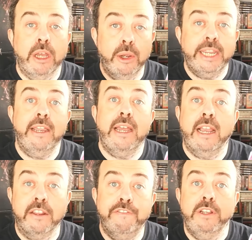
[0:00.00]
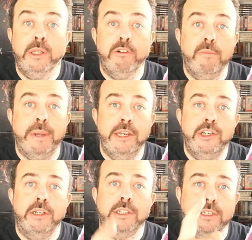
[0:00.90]
Okay, I can feel your
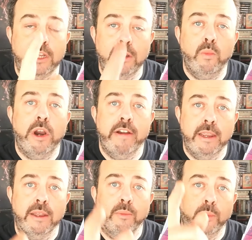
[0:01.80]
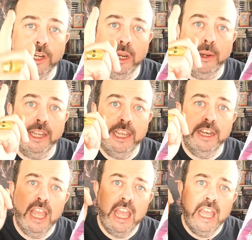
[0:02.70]
impatience, don't worry, we're going in